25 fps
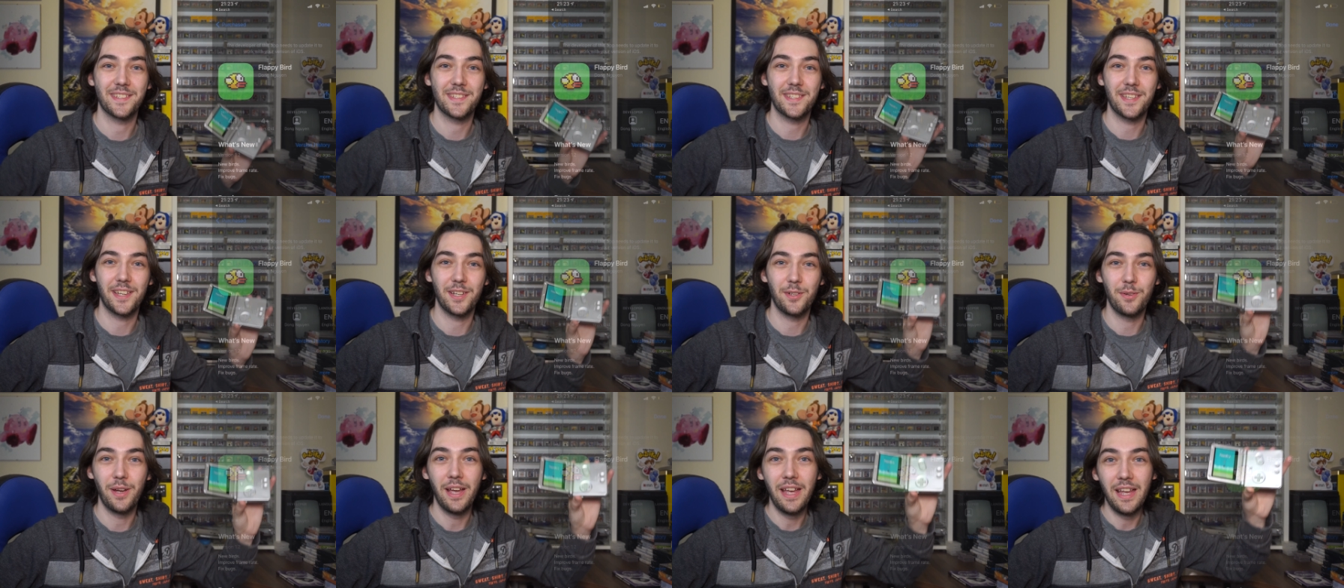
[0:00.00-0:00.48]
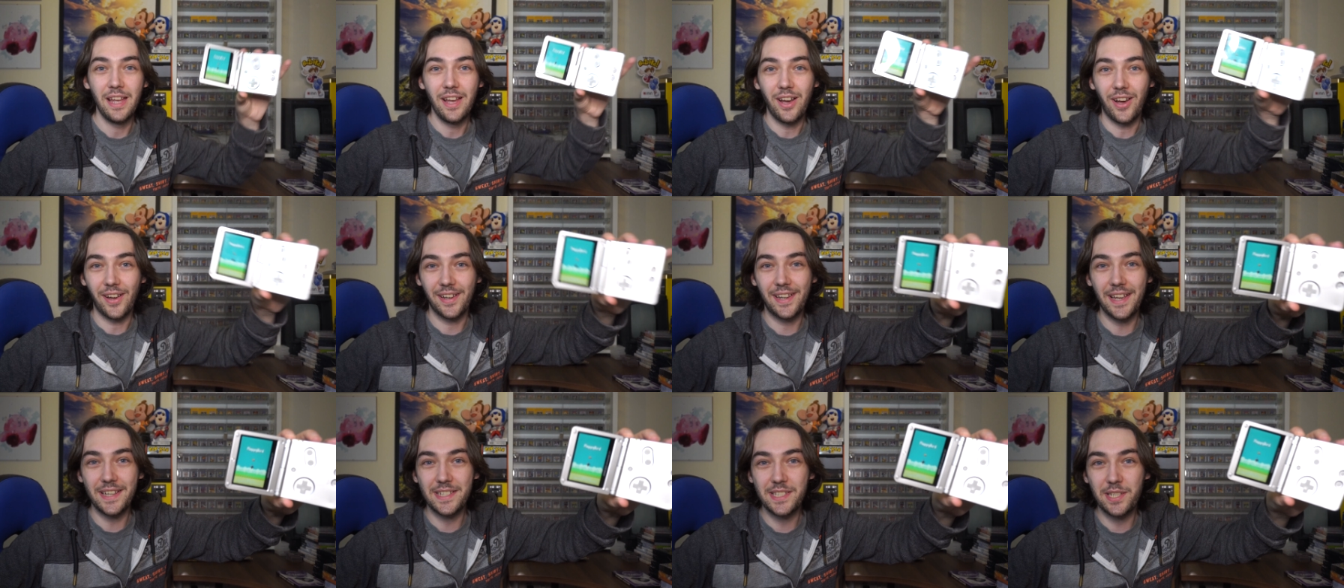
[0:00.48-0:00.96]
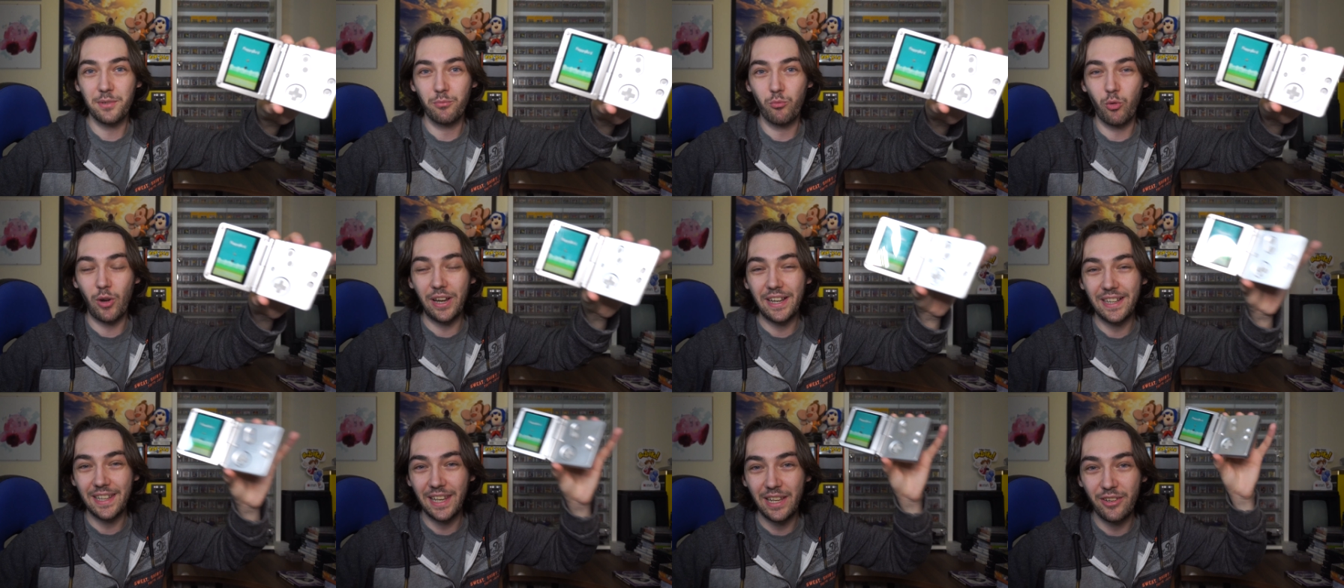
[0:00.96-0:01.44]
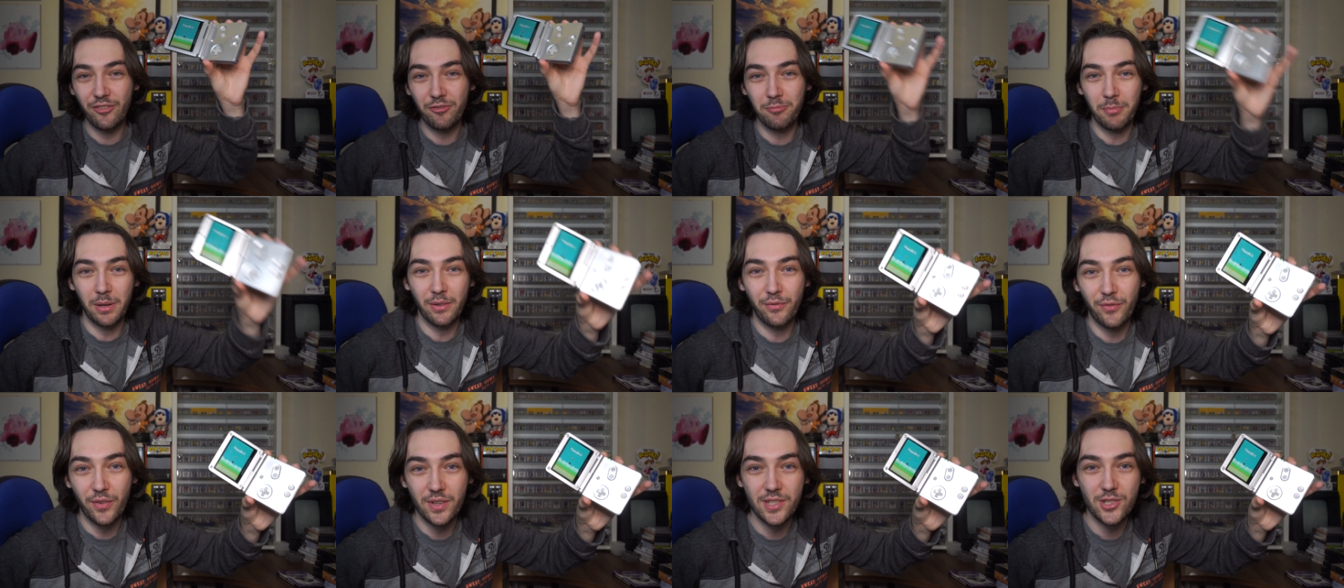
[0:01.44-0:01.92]
So I get to relive
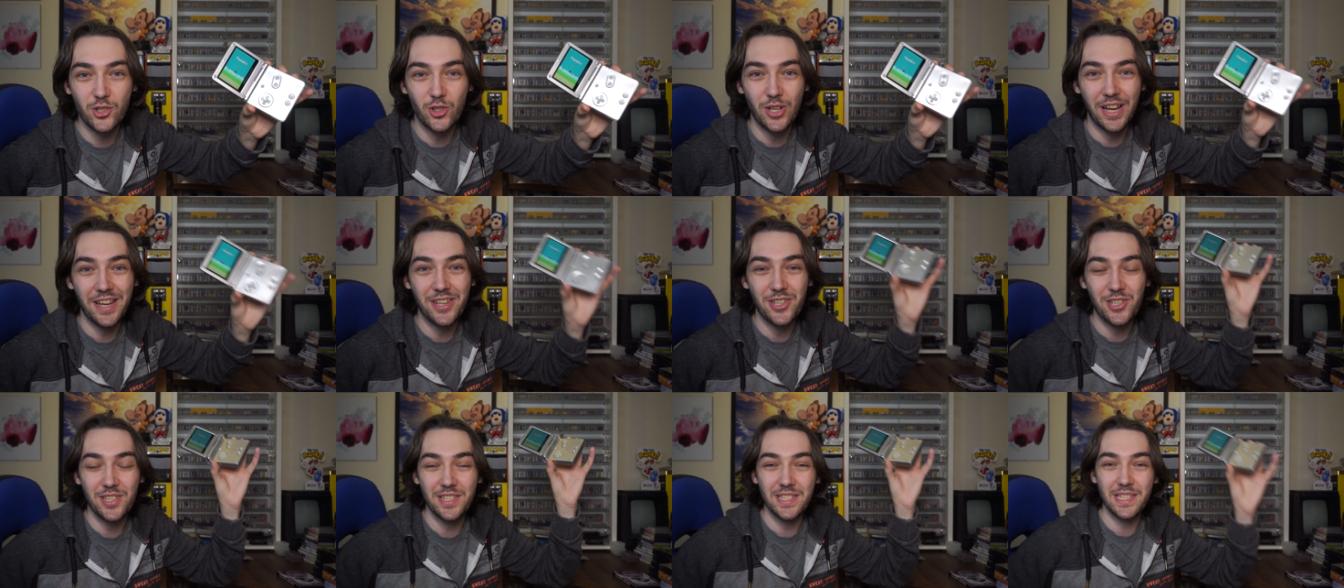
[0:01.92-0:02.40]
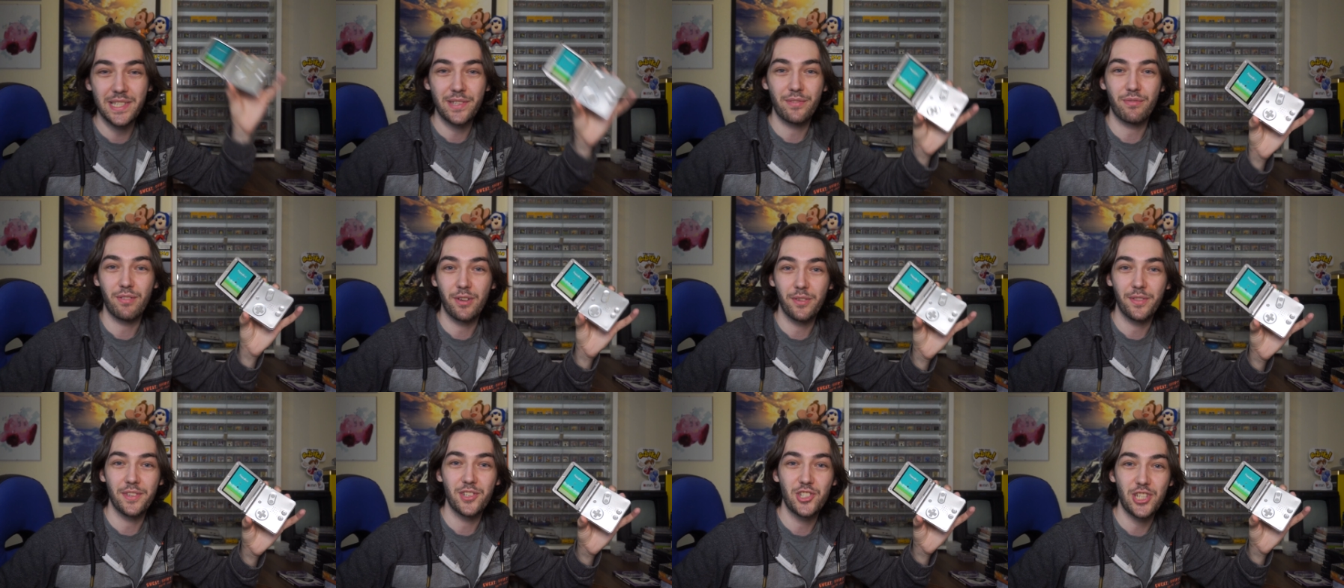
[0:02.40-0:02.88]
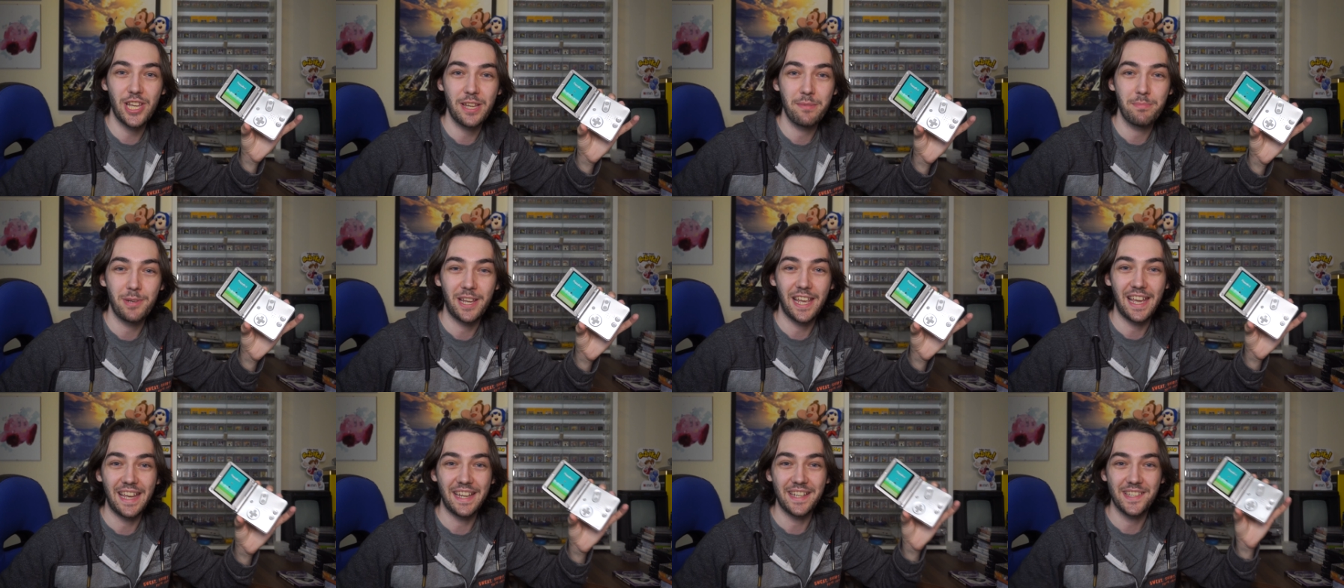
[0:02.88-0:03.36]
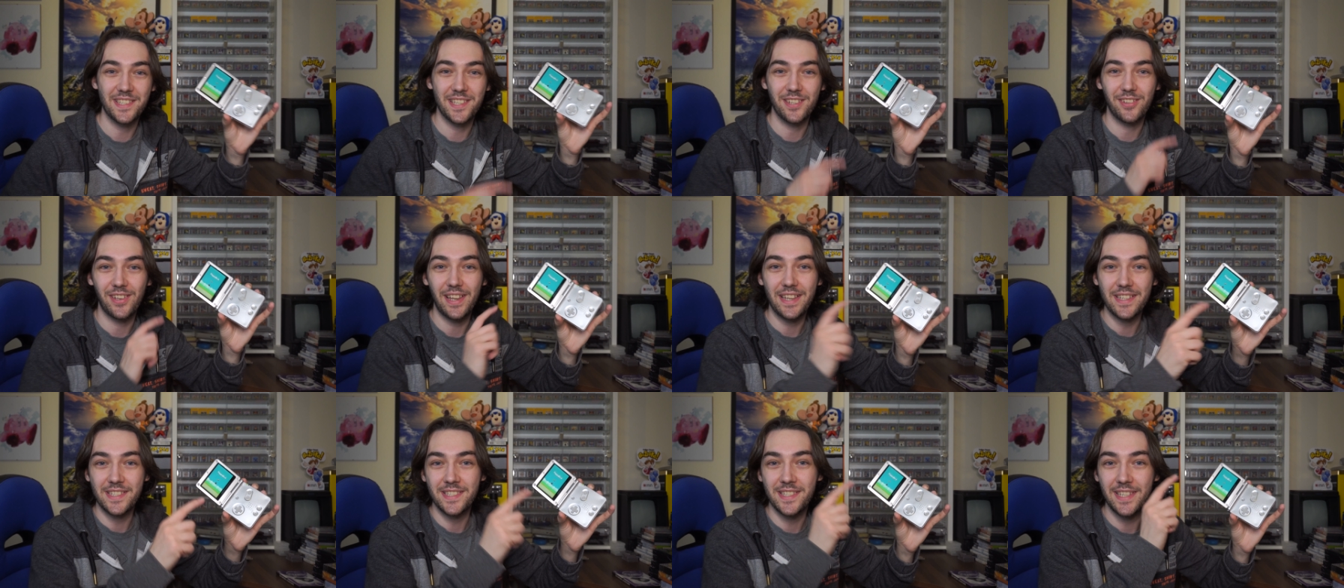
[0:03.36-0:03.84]
my frustrations through the GBA. So
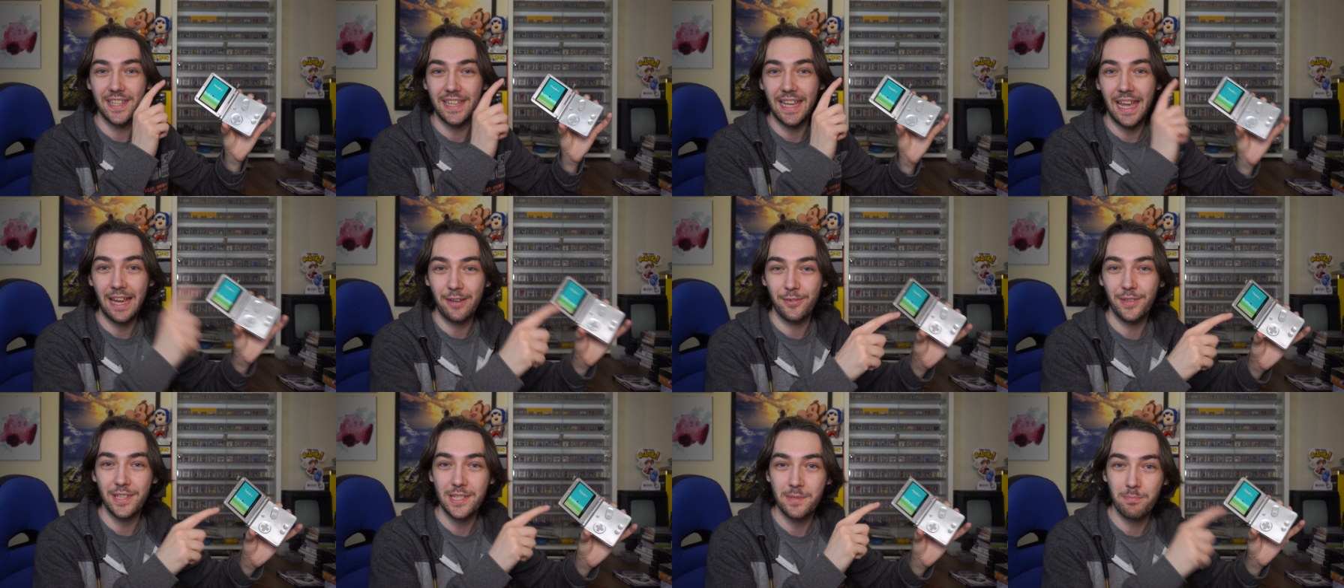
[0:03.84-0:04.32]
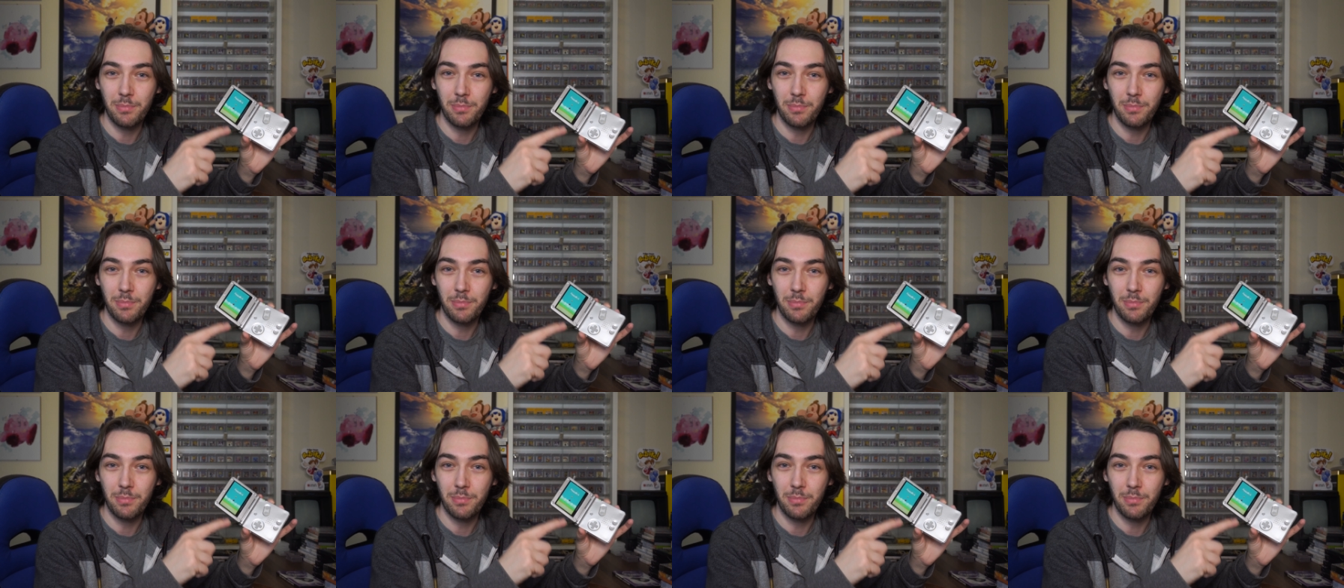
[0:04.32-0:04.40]
let's see how this